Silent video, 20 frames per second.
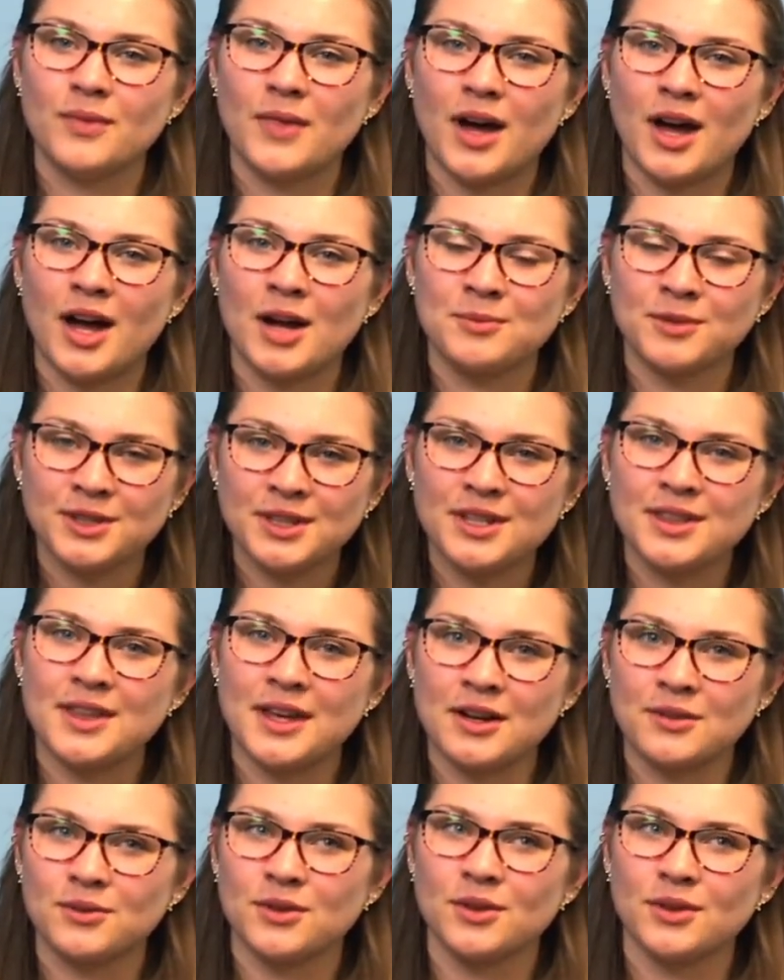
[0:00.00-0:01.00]
I'm really
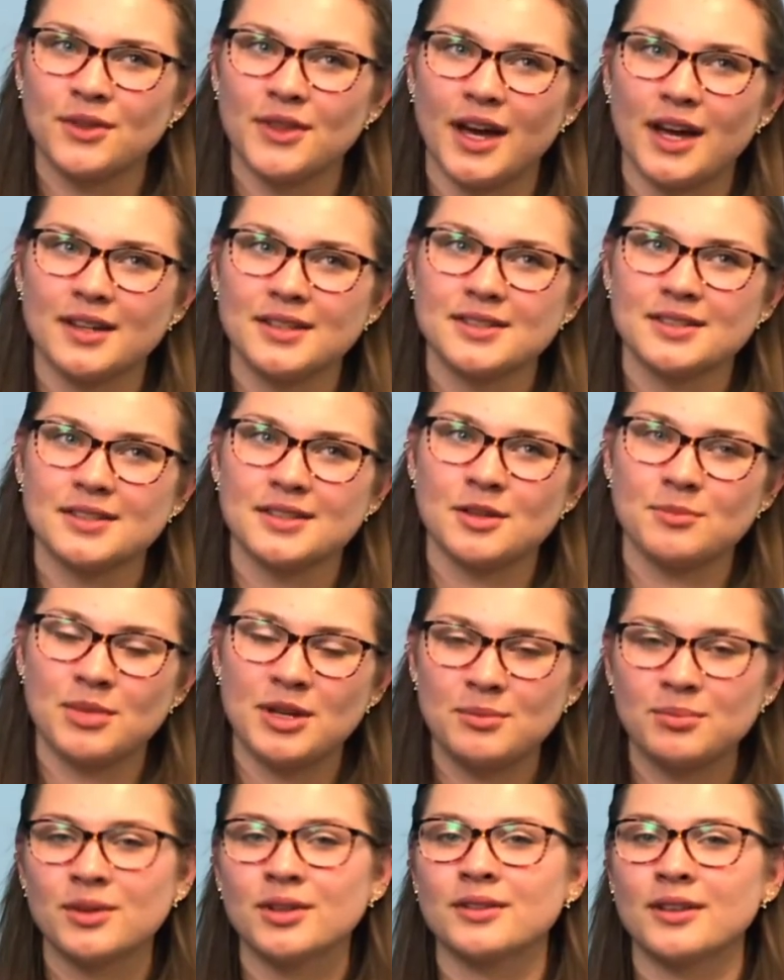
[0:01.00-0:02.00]
thankful that the
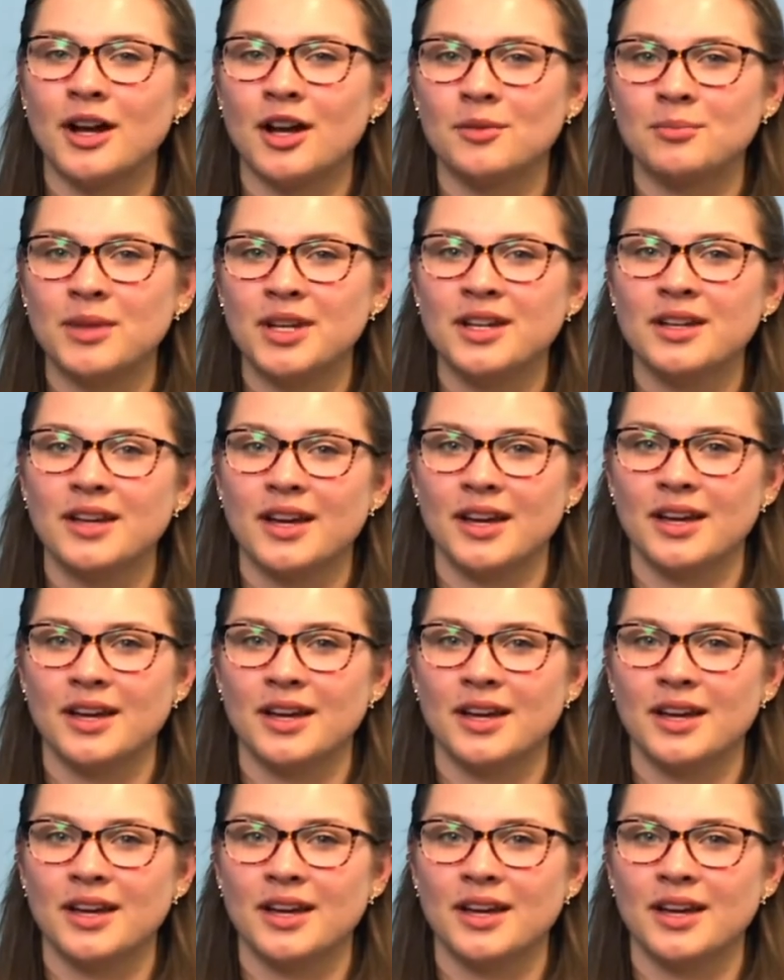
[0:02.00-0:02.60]
people around me